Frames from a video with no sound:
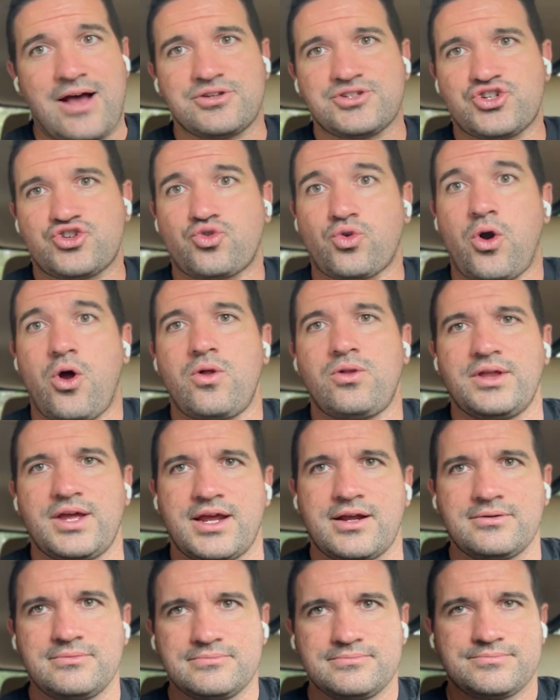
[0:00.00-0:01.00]

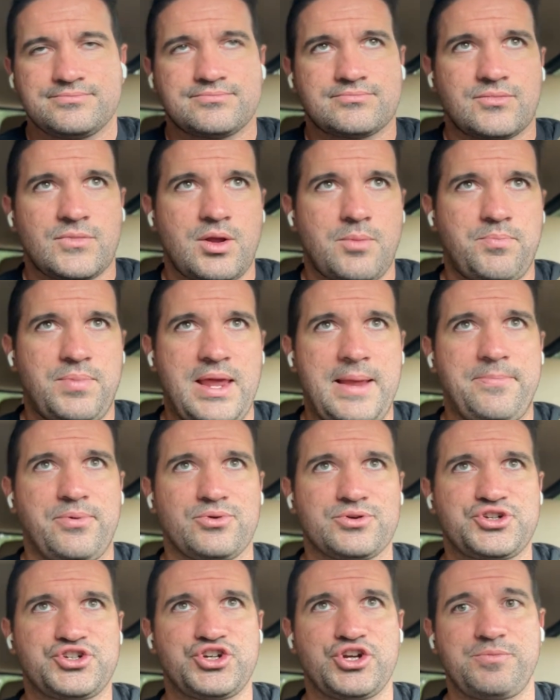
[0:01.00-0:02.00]
scrolling,
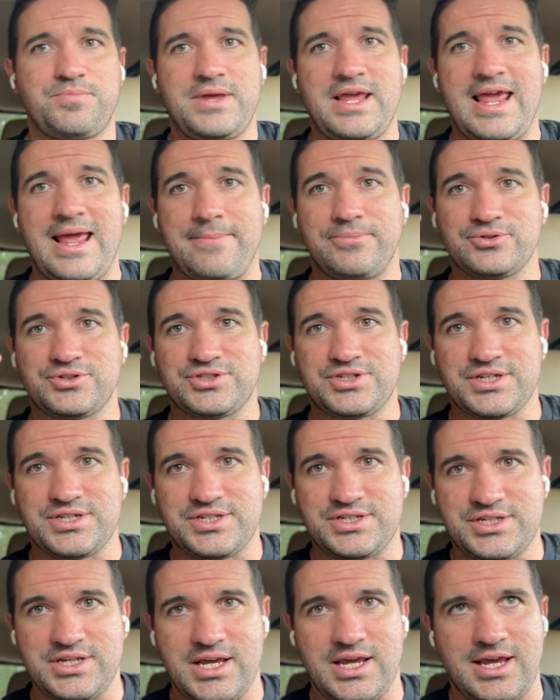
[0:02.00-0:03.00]
people should be able to
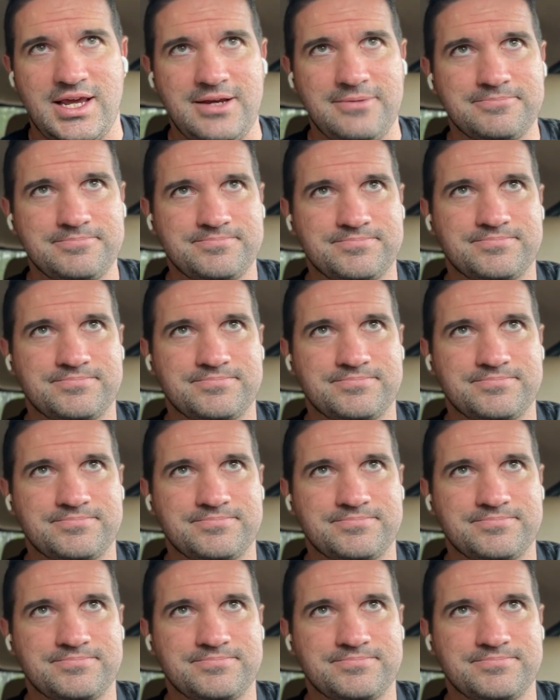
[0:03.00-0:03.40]
see